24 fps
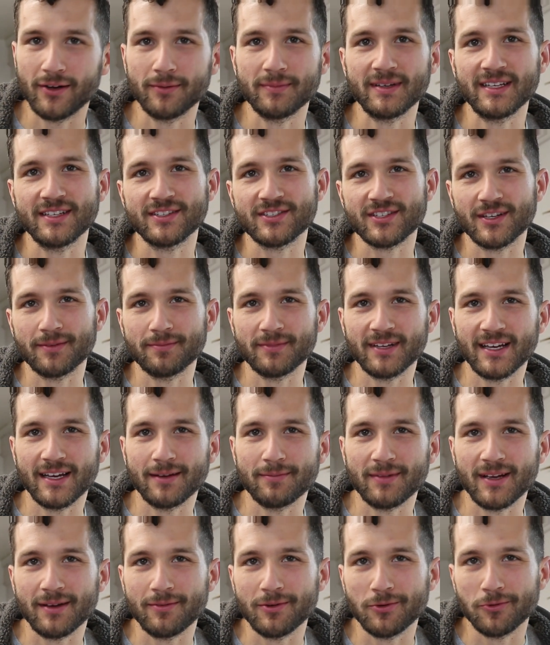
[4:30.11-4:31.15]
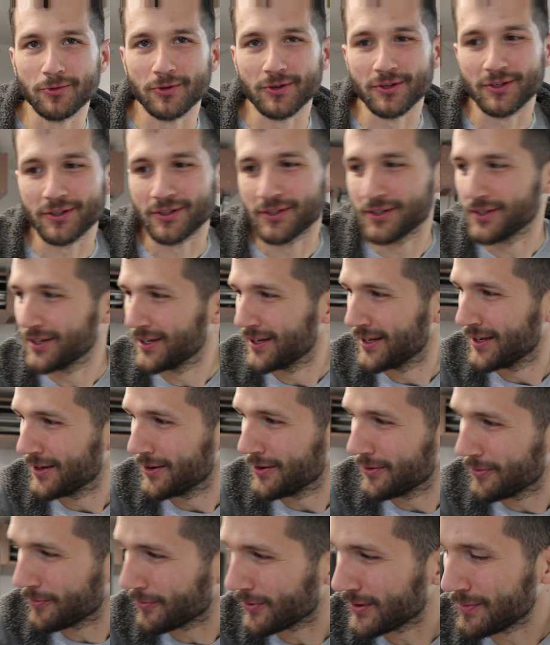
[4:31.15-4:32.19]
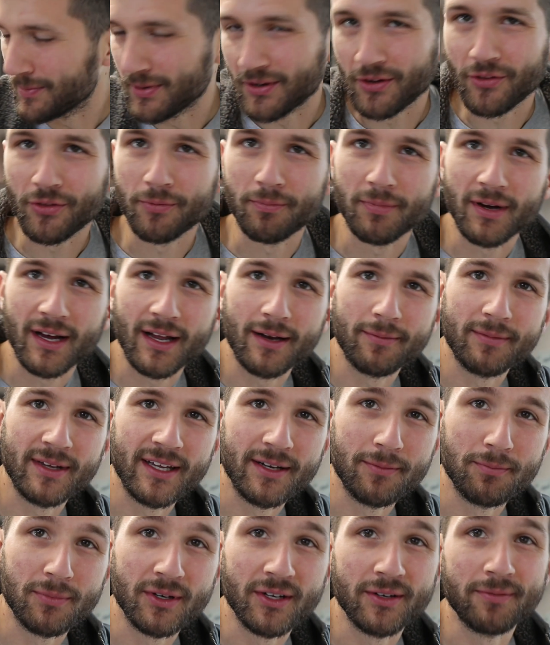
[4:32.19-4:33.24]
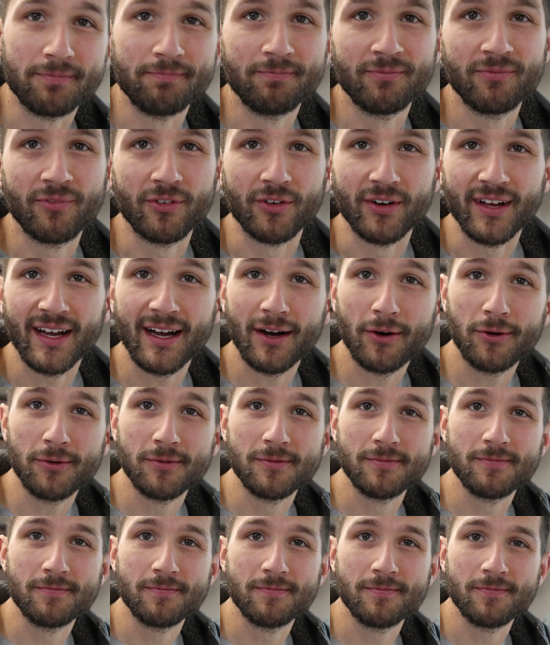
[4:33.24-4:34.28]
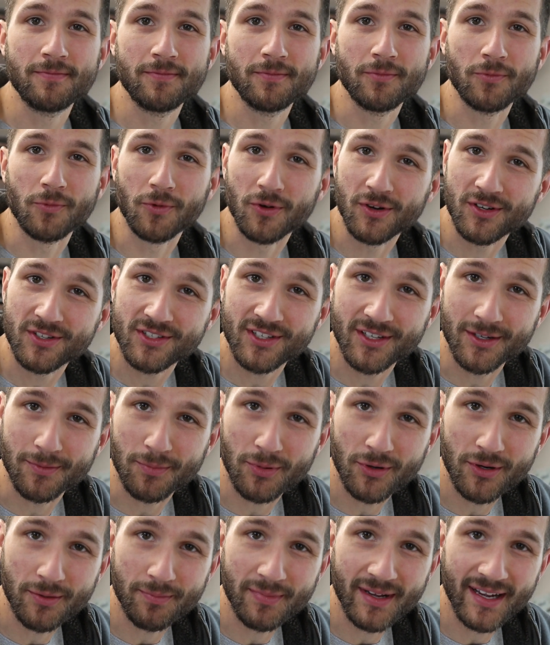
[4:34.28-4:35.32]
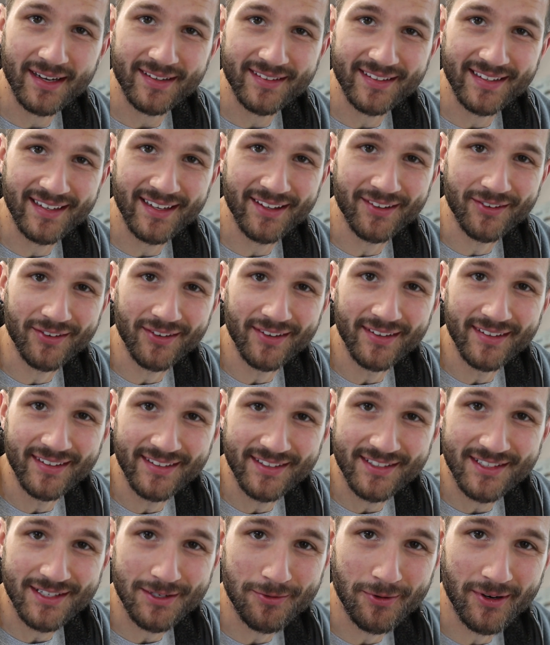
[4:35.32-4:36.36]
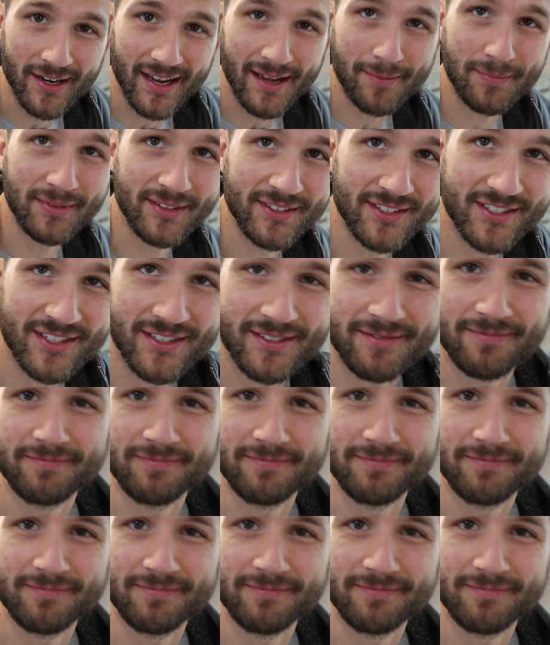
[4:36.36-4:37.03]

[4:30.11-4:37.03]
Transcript: I mean, someday maybe we'll rebuild the bottom end, but for now, we're just going to put it back together and see what happens.